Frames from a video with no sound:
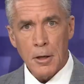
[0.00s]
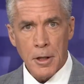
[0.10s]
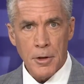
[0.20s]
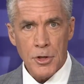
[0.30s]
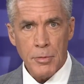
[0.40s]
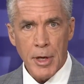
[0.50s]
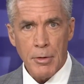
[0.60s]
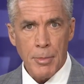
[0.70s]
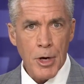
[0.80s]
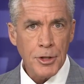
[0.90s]
Earlier this
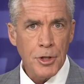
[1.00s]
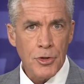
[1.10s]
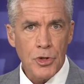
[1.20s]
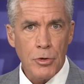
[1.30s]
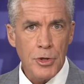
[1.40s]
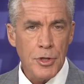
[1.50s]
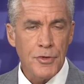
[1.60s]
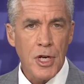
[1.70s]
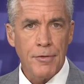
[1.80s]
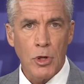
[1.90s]
week, we brought you the stories
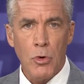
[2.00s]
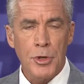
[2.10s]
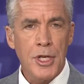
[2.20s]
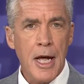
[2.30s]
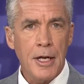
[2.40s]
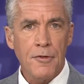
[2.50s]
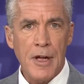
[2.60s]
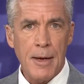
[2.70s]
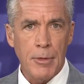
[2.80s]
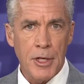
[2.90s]
of several Orange County
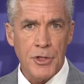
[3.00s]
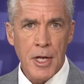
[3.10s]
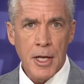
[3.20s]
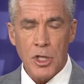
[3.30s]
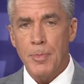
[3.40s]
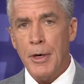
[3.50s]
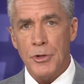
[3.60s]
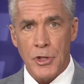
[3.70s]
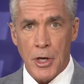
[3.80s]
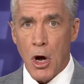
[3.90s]
families
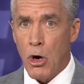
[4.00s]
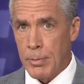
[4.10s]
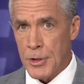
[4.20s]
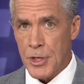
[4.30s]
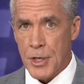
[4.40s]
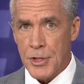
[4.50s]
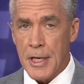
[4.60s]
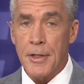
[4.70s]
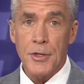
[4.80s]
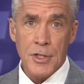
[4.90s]
experiencing homelessness
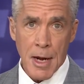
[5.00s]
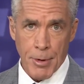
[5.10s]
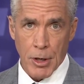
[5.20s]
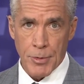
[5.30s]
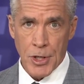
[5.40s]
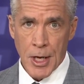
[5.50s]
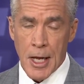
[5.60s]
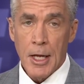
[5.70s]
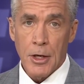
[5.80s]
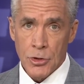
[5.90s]
in the suburbs.
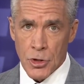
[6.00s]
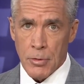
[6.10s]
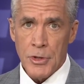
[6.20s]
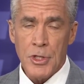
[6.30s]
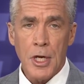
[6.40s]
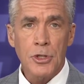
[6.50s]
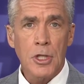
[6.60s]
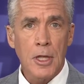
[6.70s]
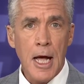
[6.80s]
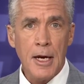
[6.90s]
Those stories
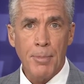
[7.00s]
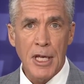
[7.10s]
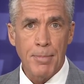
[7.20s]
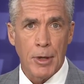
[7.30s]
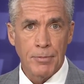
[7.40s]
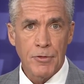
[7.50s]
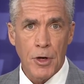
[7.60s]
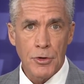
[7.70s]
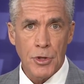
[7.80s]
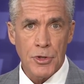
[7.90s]
touched a lot of people,
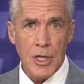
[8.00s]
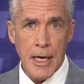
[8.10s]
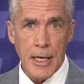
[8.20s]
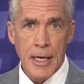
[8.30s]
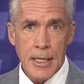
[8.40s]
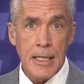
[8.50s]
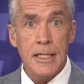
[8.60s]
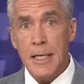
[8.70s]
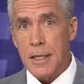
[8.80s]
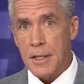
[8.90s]
folks who say they
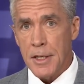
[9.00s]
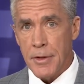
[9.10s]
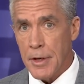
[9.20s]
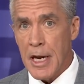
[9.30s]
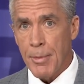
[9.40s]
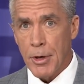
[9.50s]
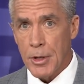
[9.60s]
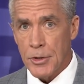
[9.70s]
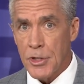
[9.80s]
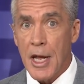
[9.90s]
see this in their
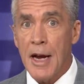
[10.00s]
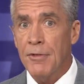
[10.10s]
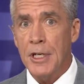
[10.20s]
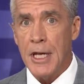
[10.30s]
neighborhoods every